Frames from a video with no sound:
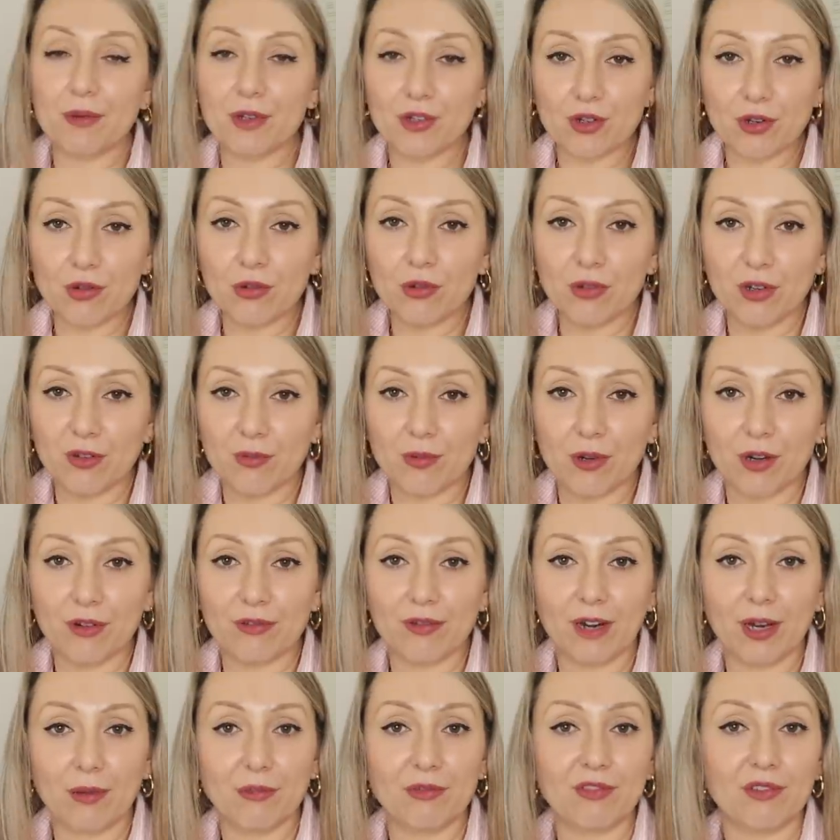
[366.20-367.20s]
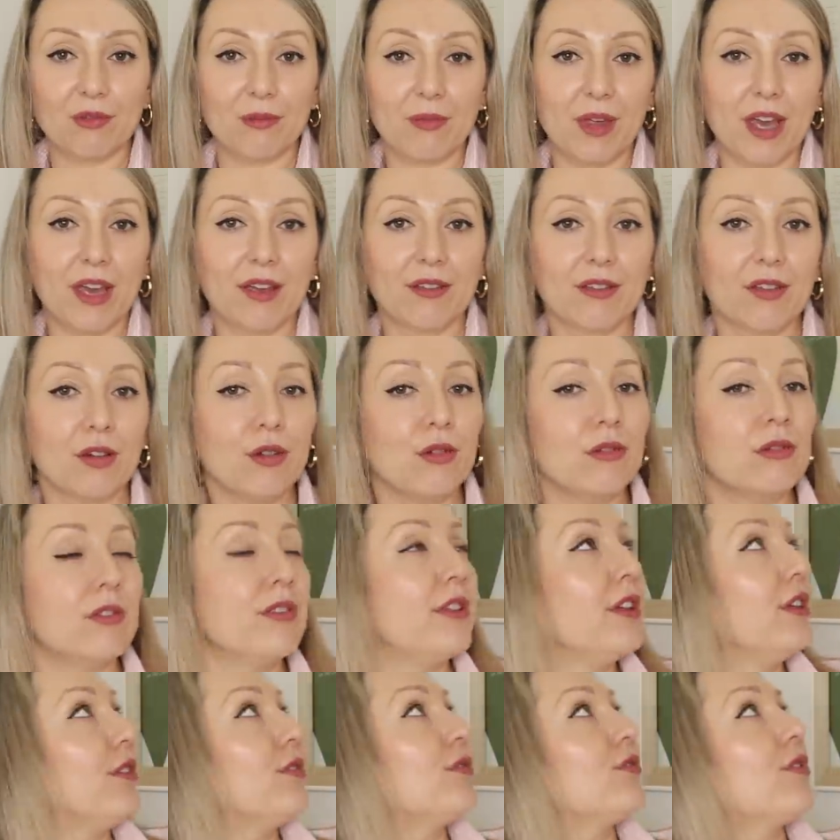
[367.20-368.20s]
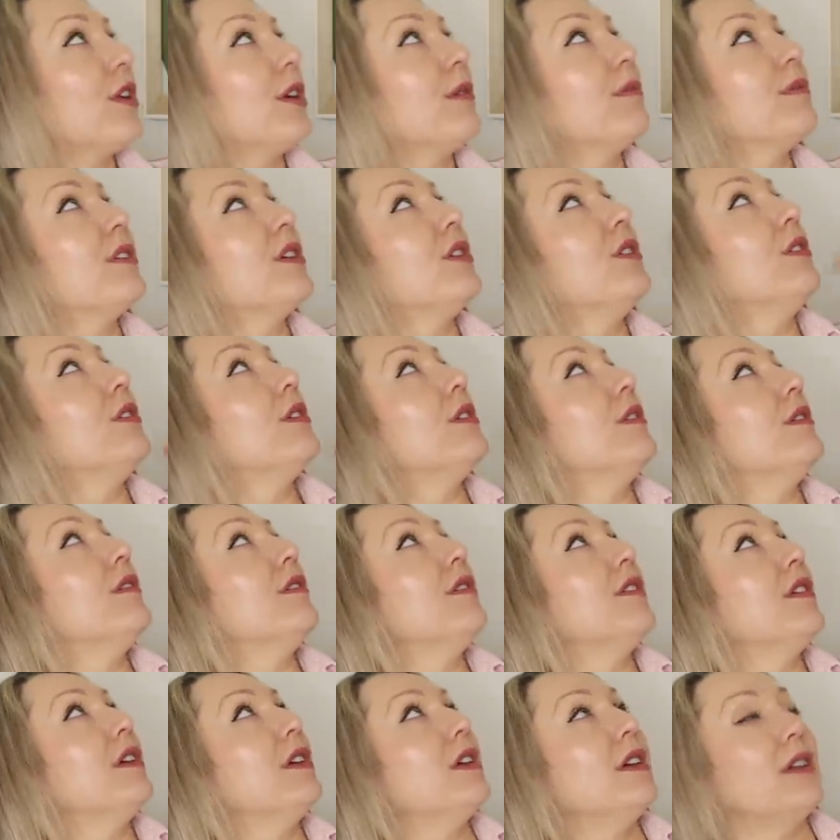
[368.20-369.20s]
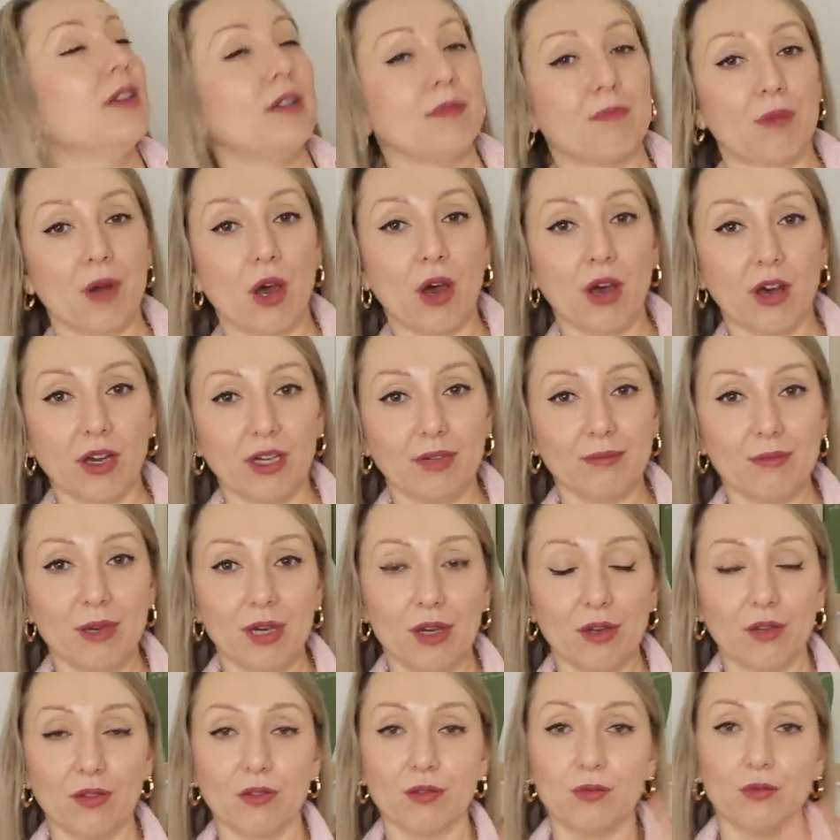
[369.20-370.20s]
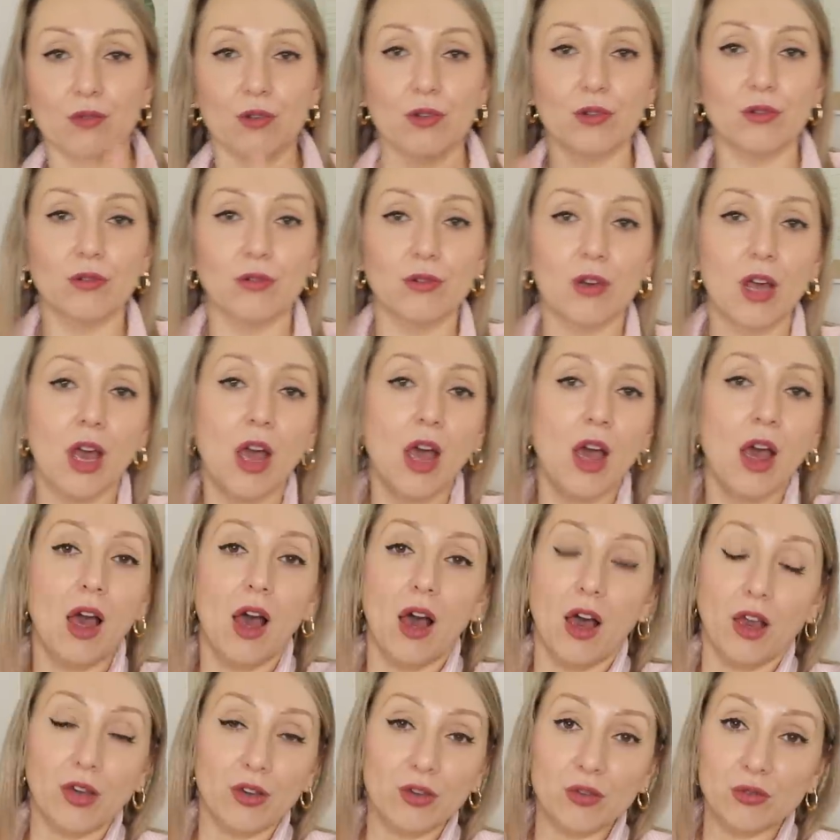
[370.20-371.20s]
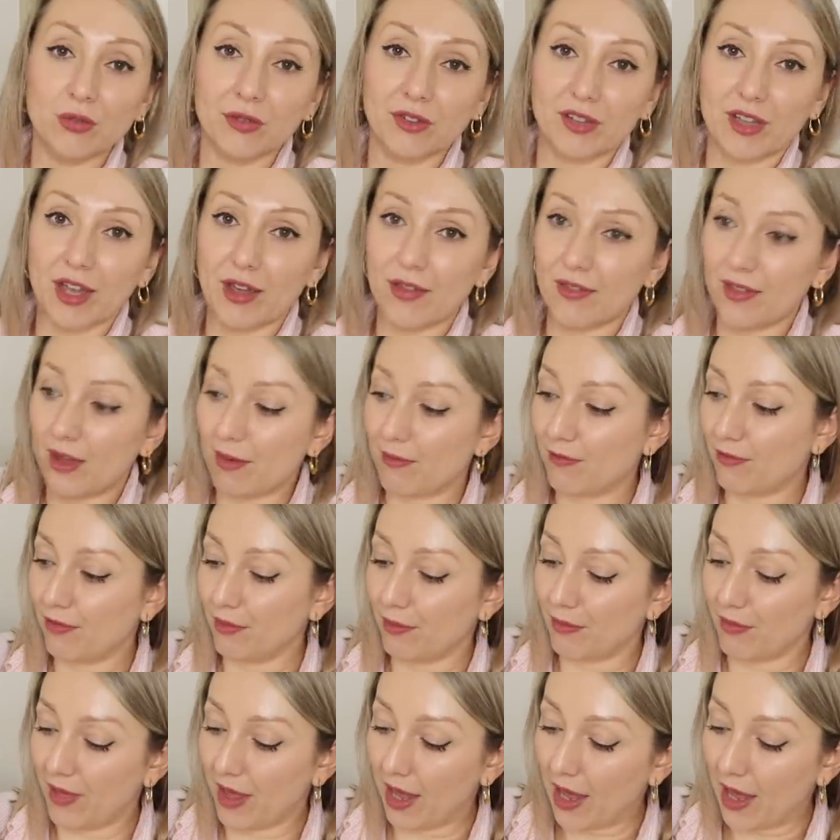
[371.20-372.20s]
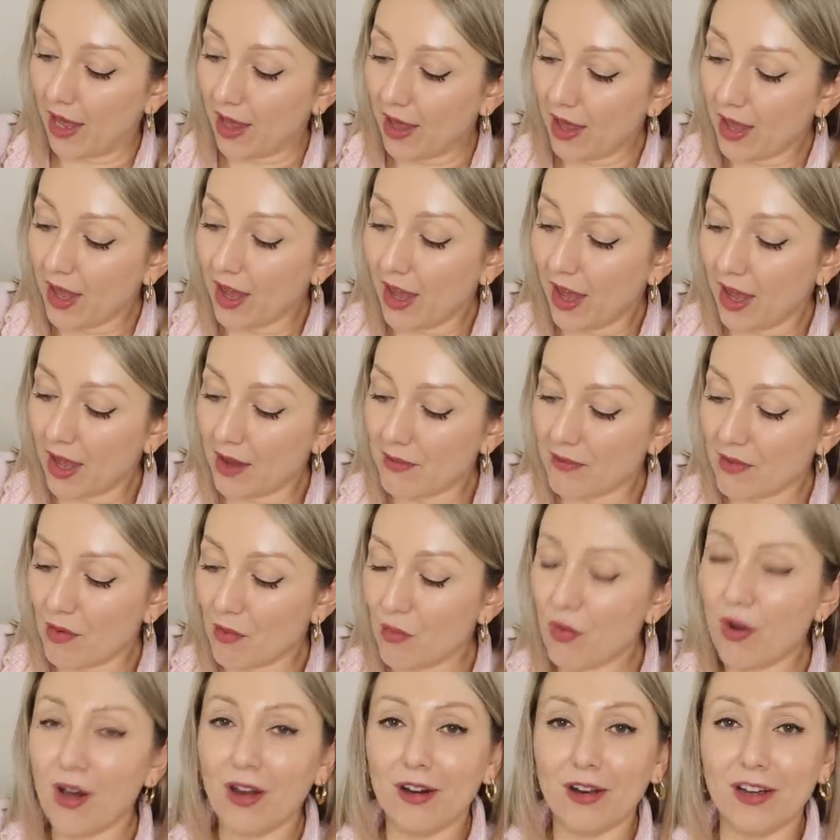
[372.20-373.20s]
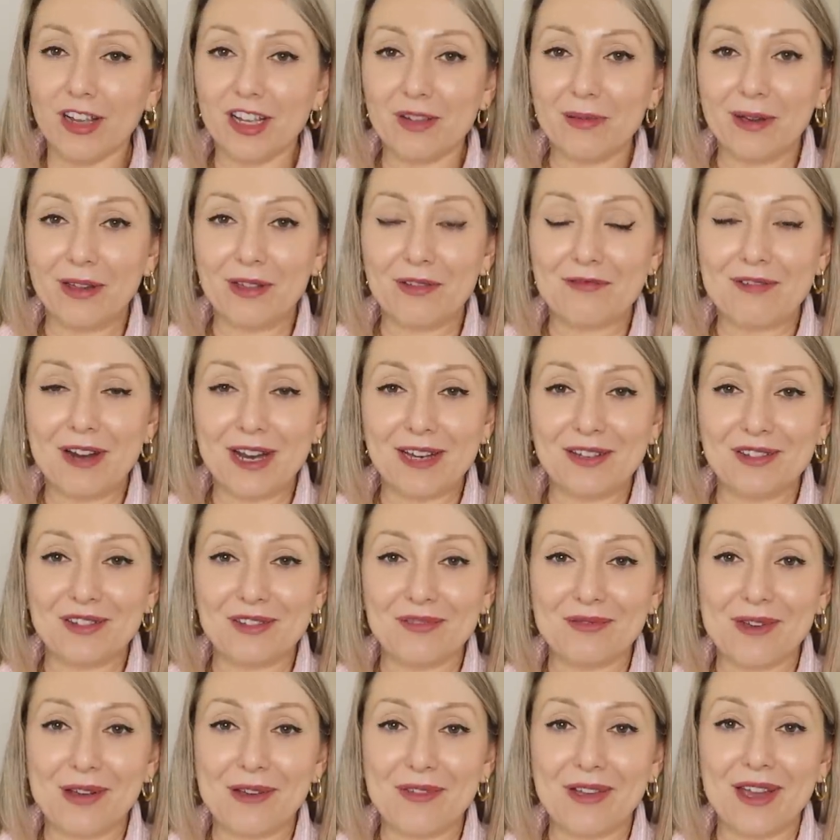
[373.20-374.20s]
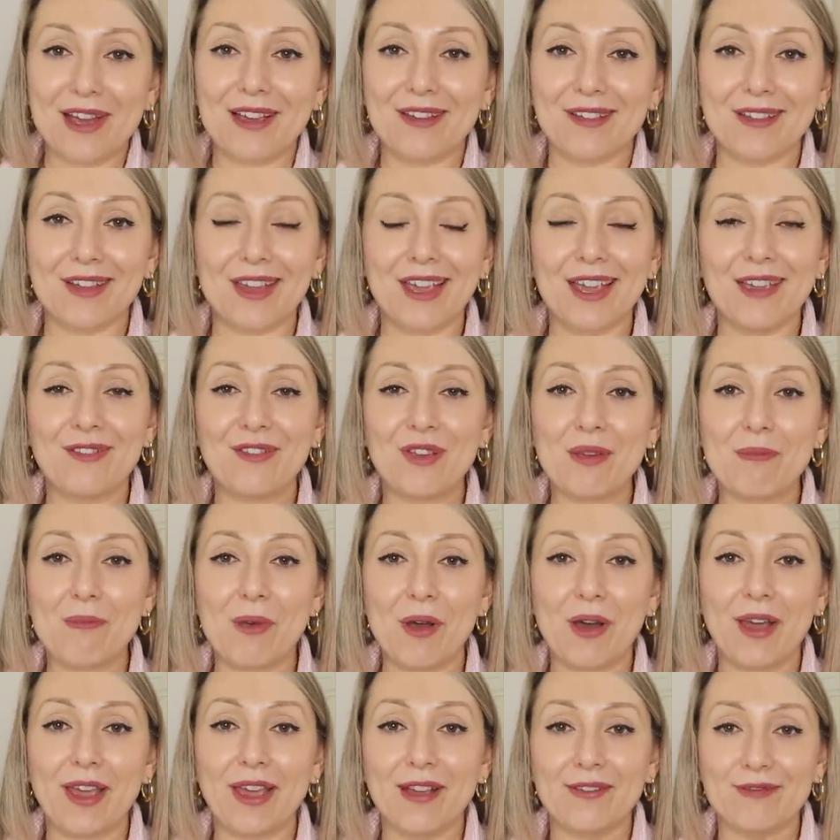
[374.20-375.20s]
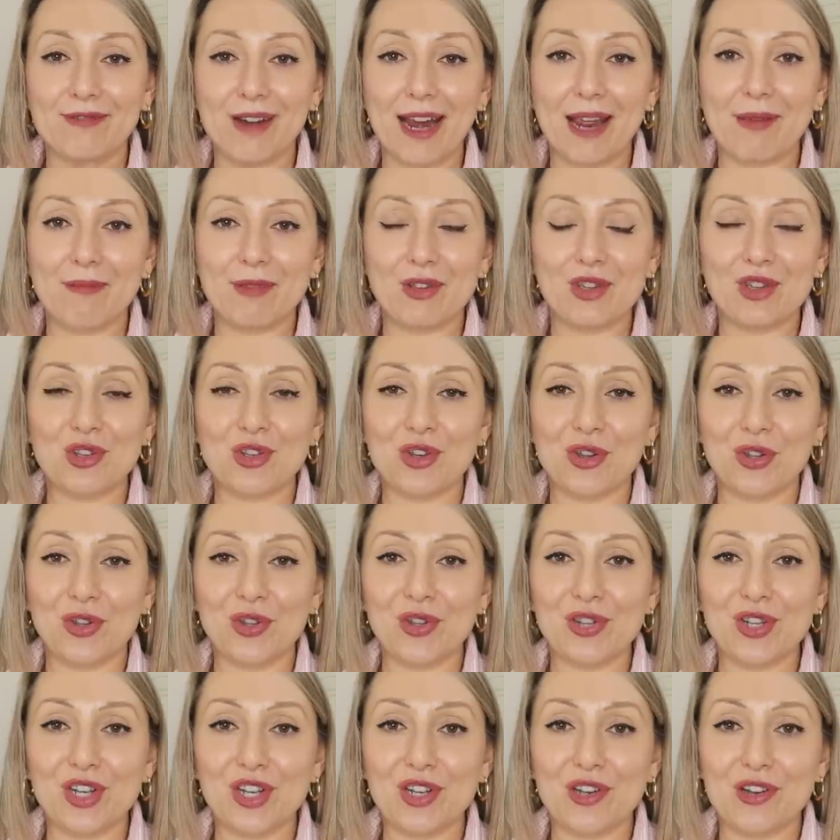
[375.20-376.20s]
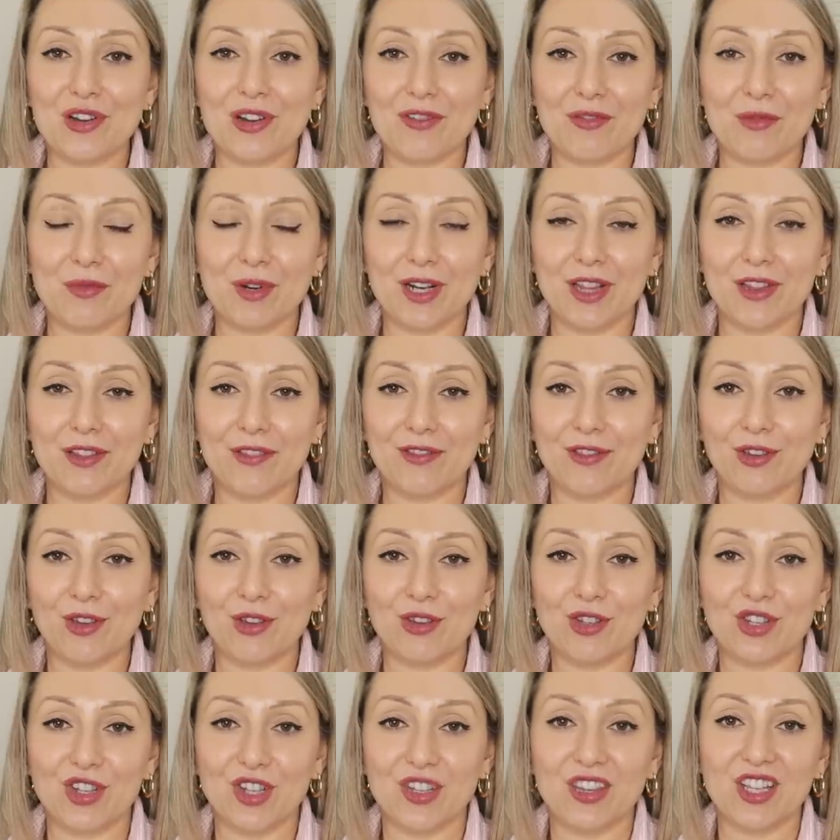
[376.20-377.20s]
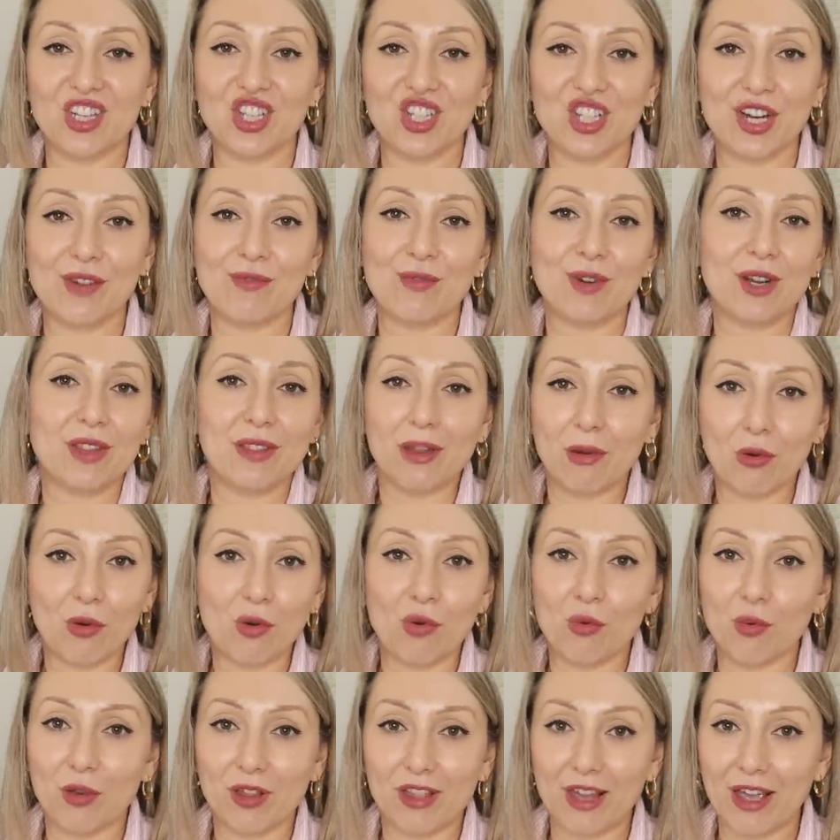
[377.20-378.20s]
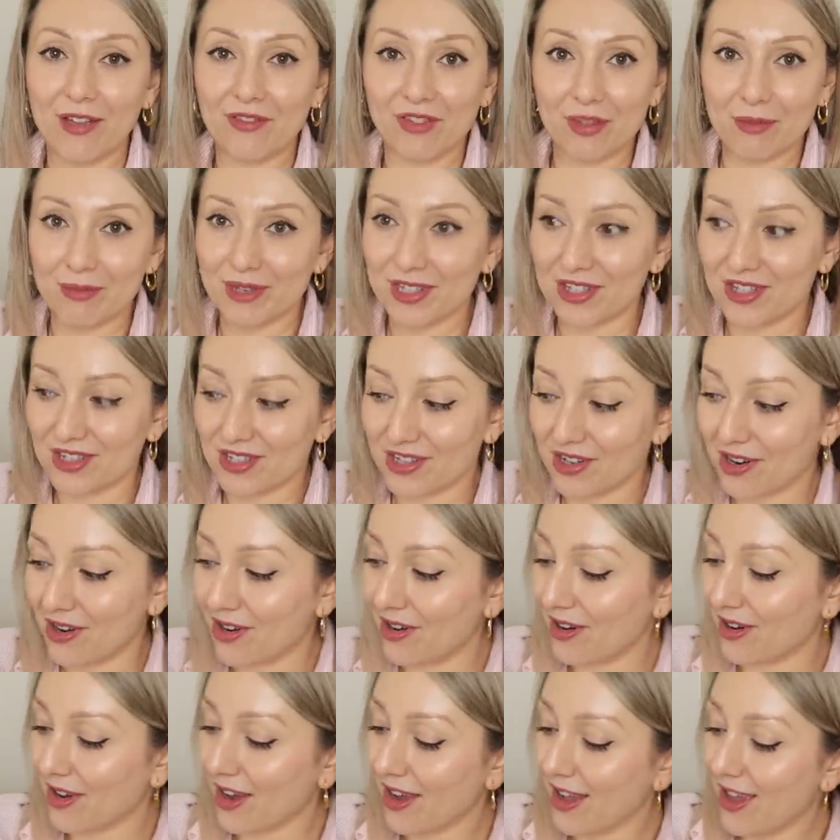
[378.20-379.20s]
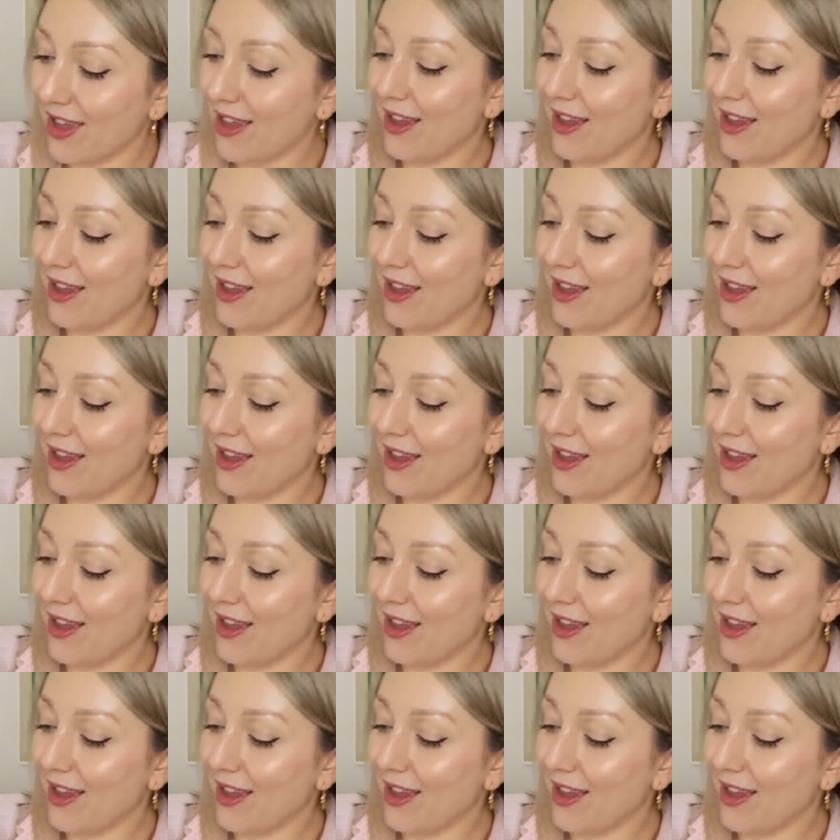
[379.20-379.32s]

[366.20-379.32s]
much all of my frames from there. So all of these frames that you can see behind me on the wall, I always get them from there. What I like about the range as well, that is if you buy a frame and you know you need another one in the future, then generally they'll always have them in stock.